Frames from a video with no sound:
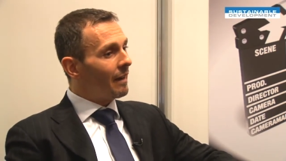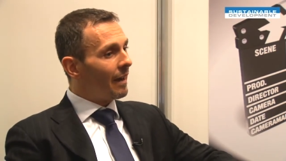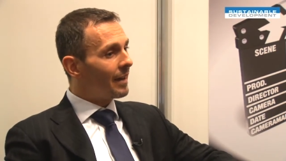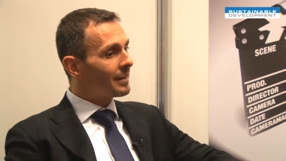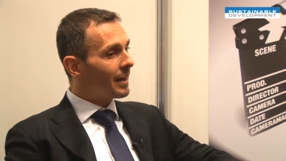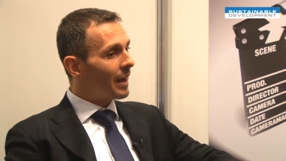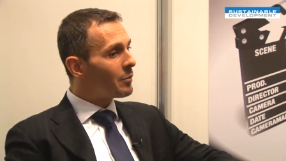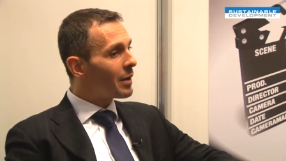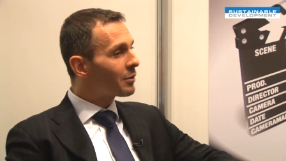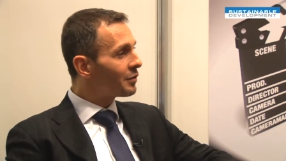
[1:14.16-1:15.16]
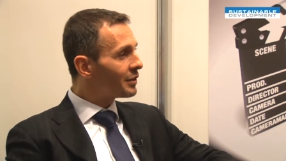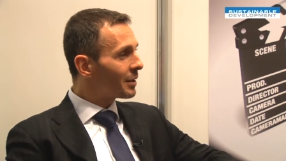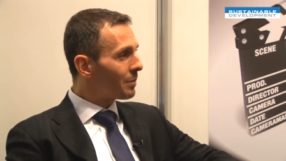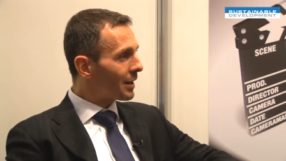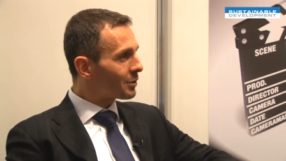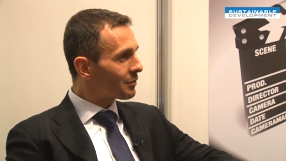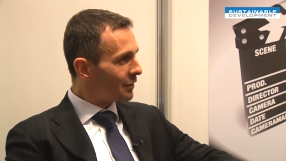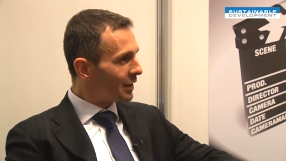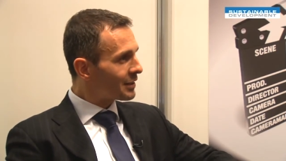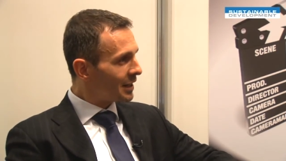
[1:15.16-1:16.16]
And, uh, and, we are considered part of the
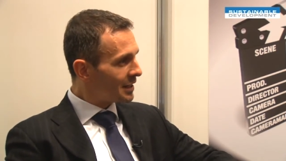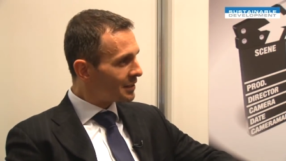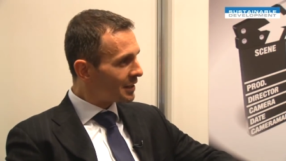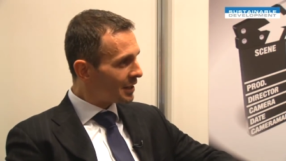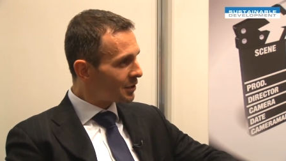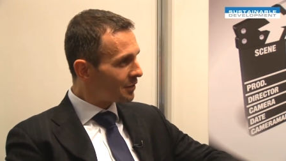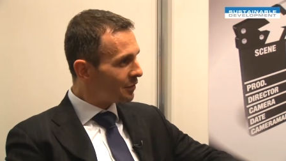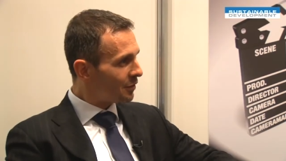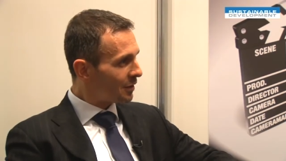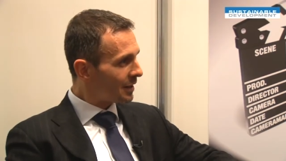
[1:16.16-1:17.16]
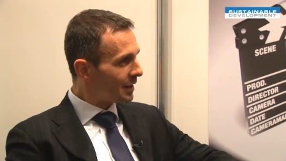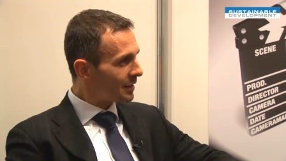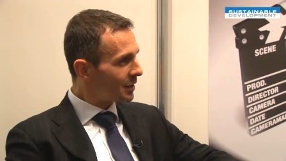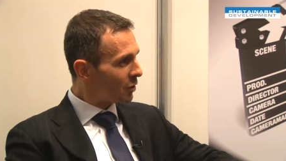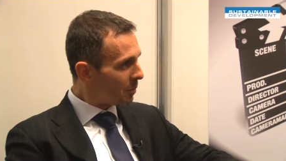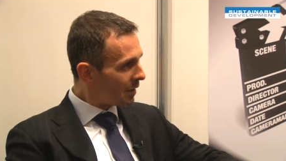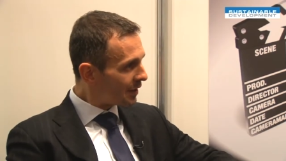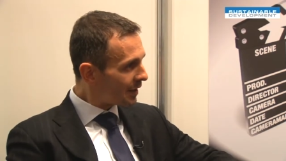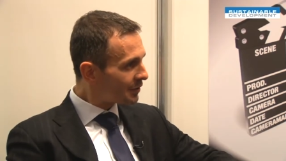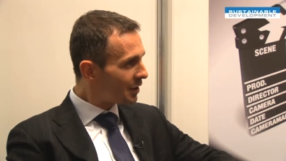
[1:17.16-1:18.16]
vertical integration for uh, mm-hmm. the global
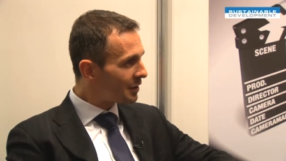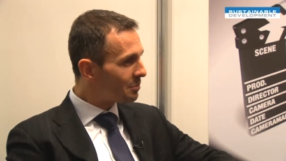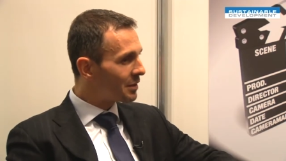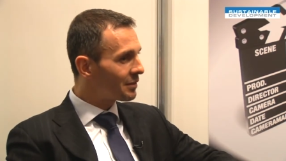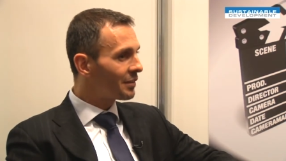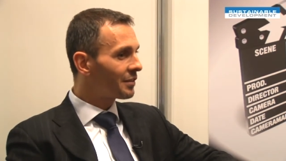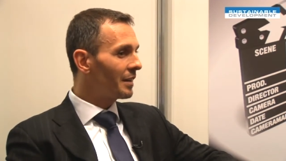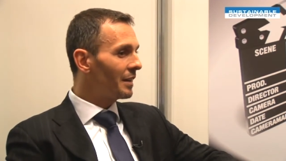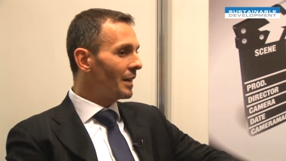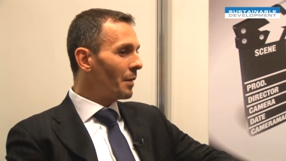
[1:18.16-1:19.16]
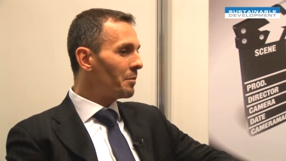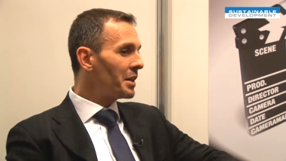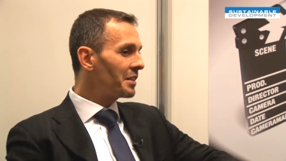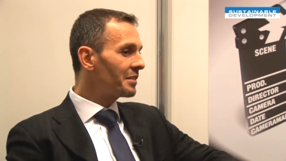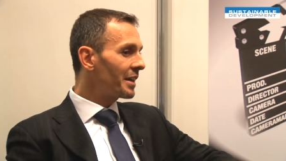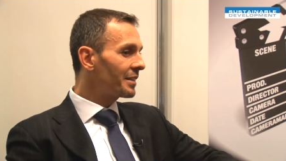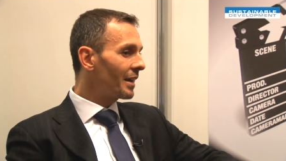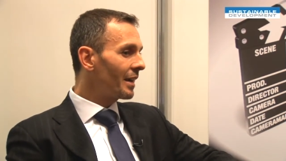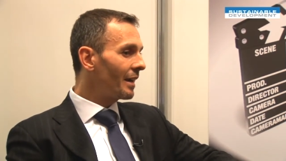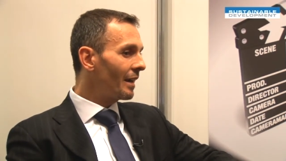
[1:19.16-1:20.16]
Flextronics business, meaning that,
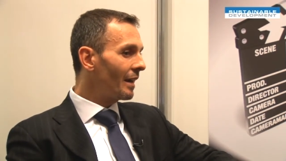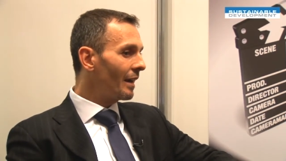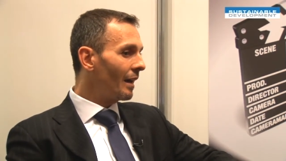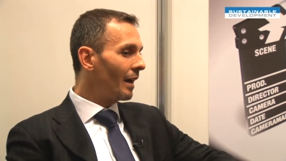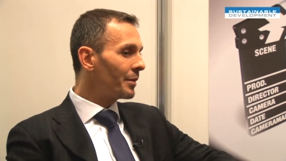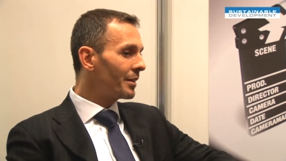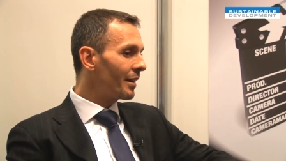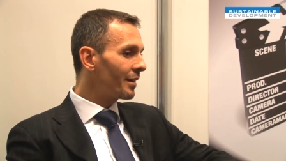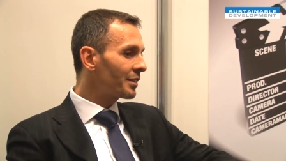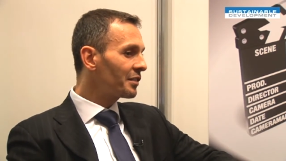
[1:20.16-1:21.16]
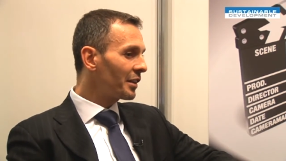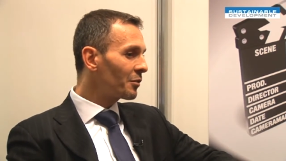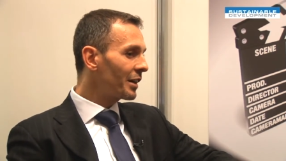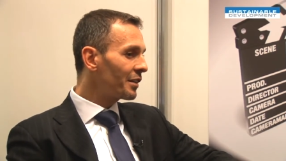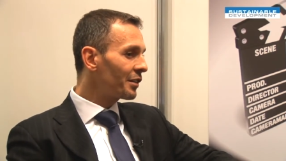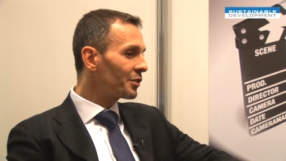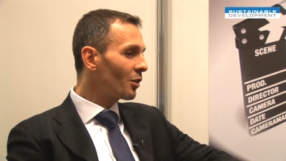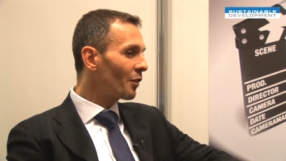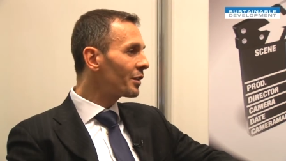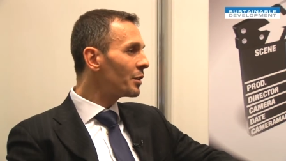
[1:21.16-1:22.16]
uh, I mean, as a design organization,
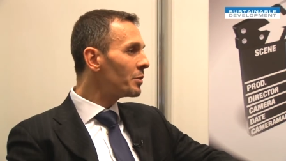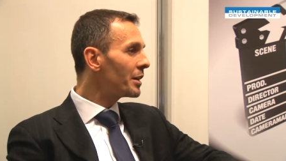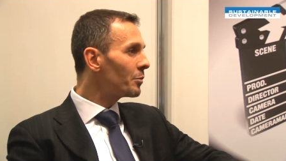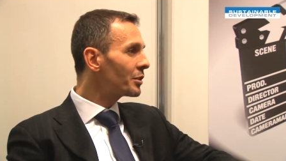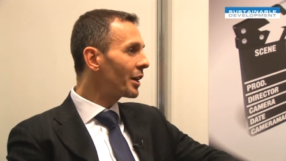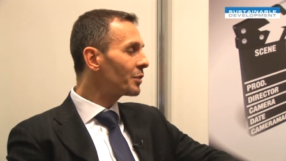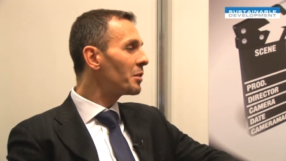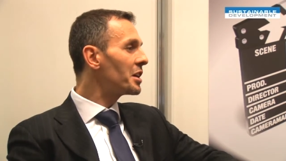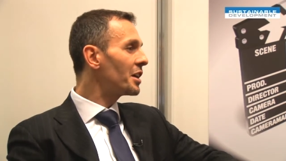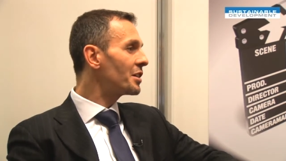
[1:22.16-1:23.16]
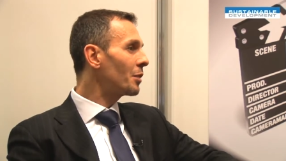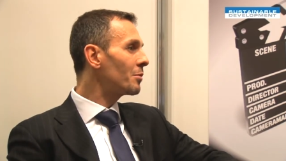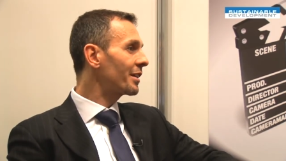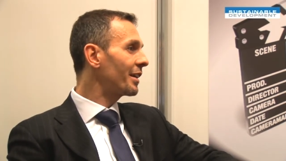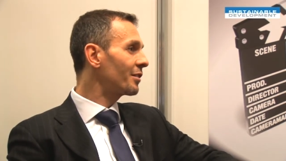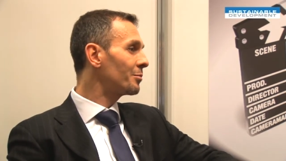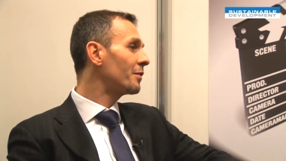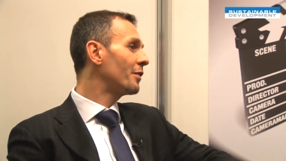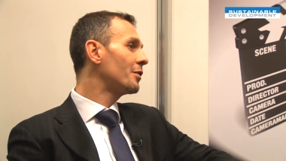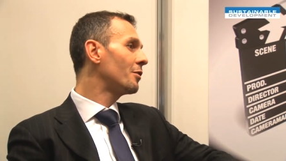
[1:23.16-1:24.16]
obviously we, we try to engage our customer
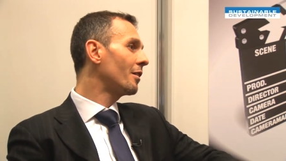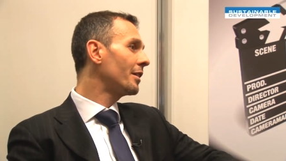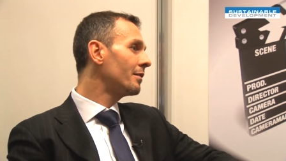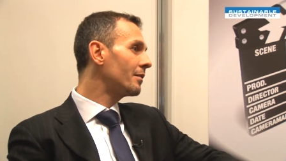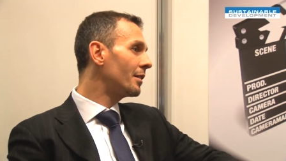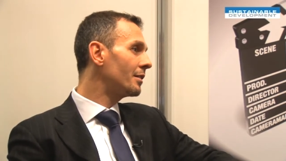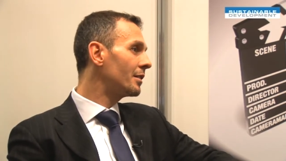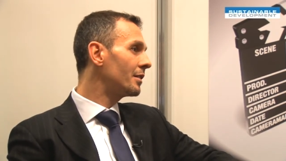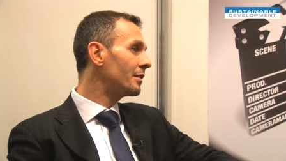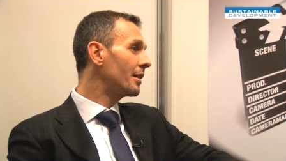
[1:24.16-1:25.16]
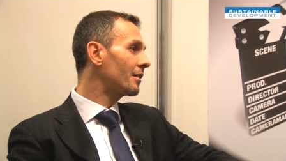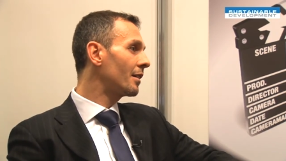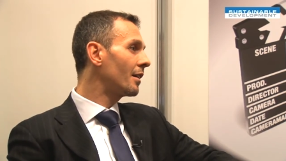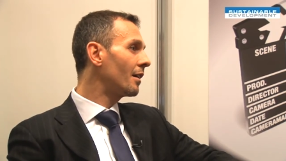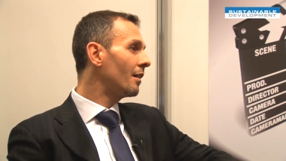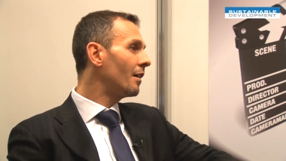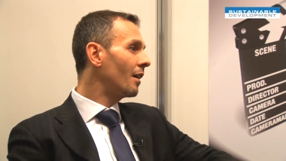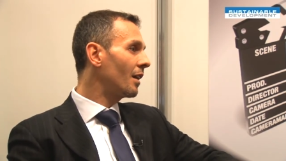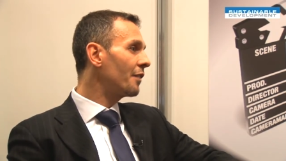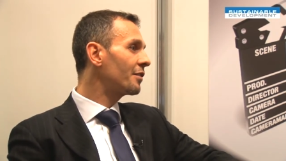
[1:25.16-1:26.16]
very early mm. in the, their uh,
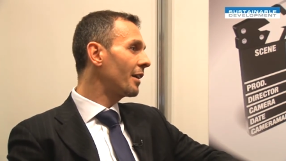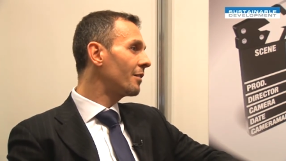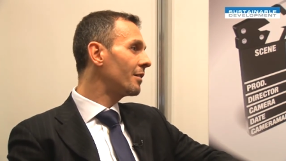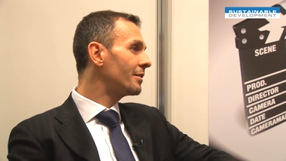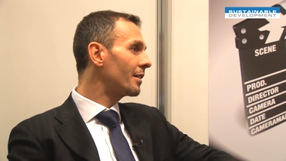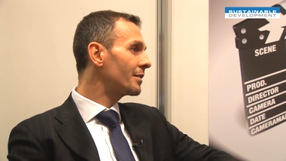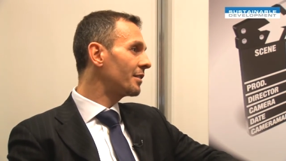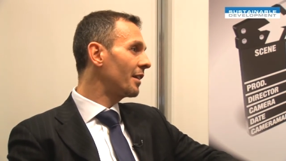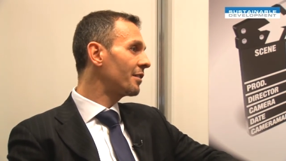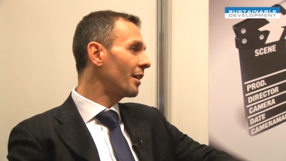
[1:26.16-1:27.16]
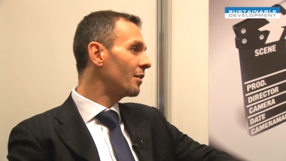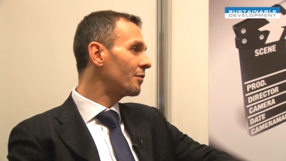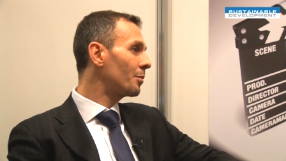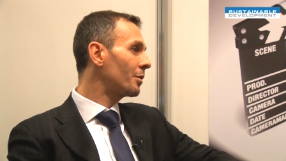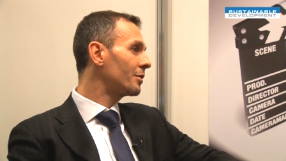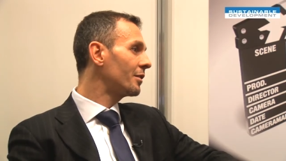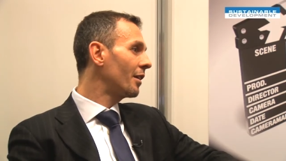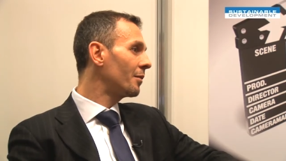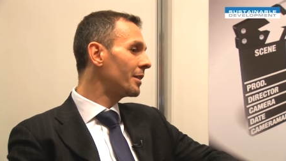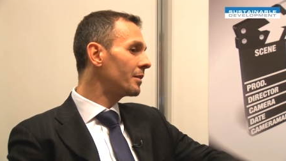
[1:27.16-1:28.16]
life cycle, in their design cycle for product
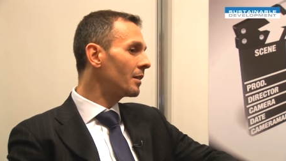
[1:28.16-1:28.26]
development.